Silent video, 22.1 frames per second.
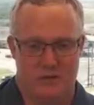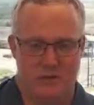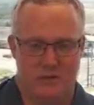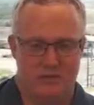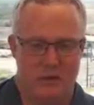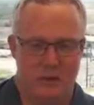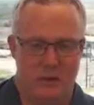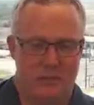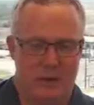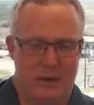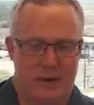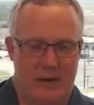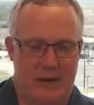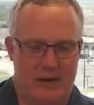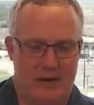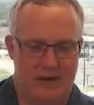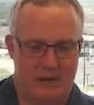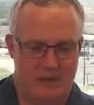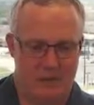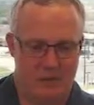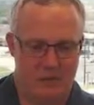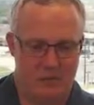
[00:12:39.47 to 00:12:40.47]
If your
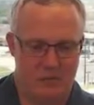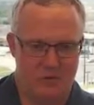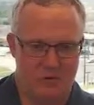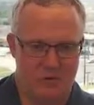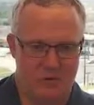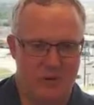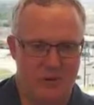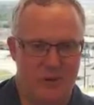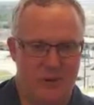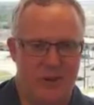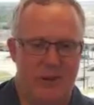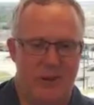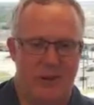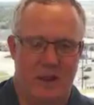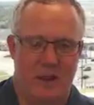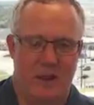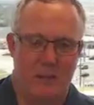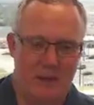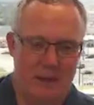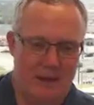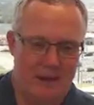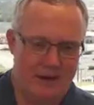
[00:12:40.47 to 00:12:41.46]
bag is over
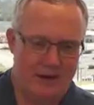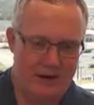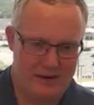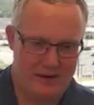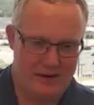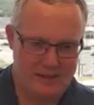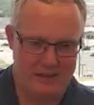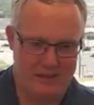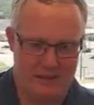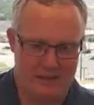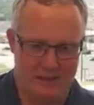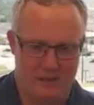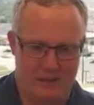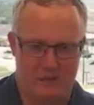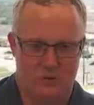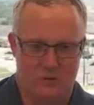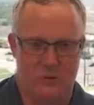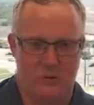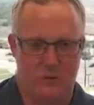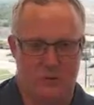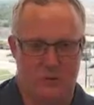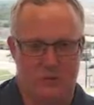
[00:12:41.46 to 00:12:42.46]
about 18 to
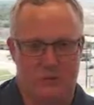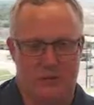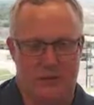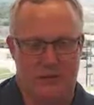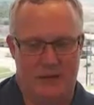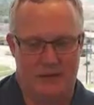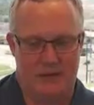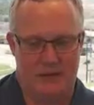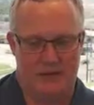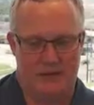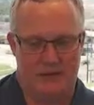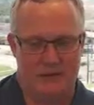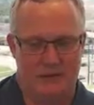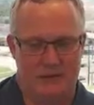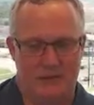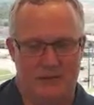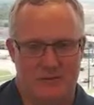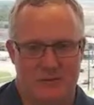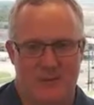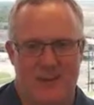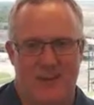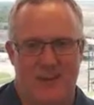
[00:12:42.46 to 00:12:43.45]
20
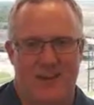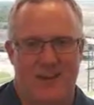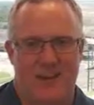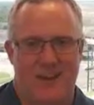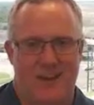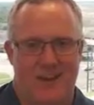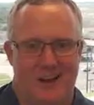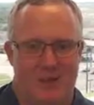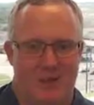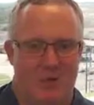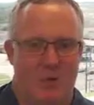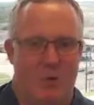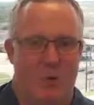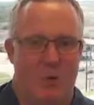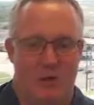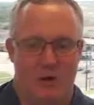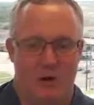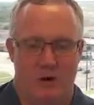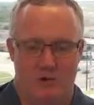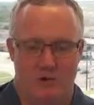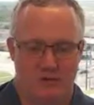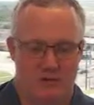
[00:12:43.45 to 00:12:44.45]
pounds
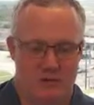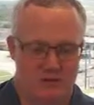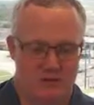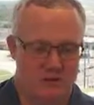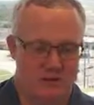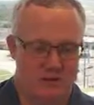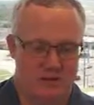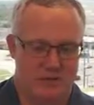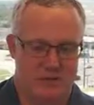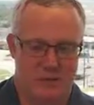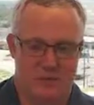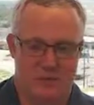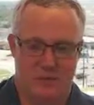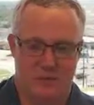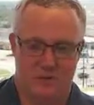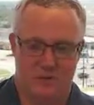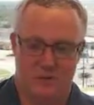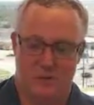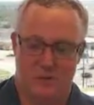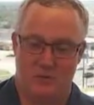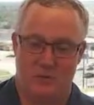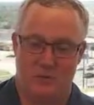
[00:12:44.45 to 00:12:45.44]
or a certain
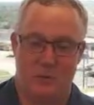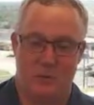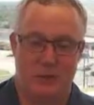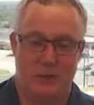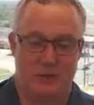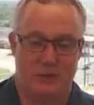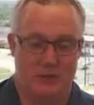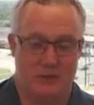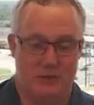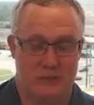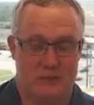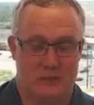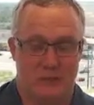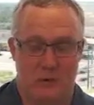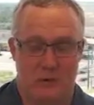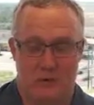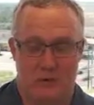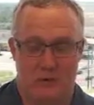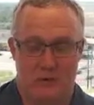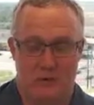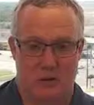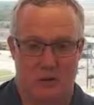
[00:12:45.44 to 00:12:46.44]
size, which is really
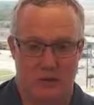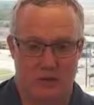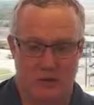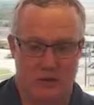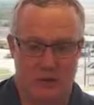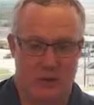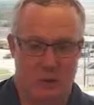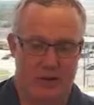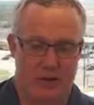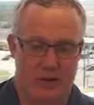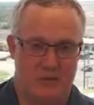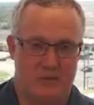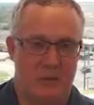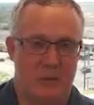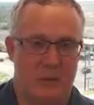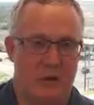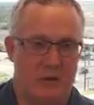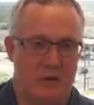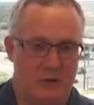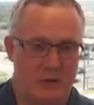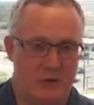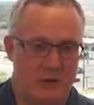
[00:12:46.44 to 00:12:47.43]
small, I mean, way
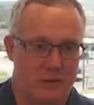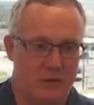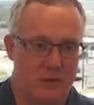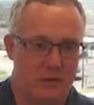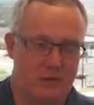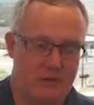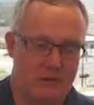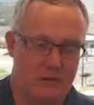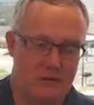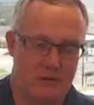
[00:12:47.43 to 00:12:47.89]
smaller than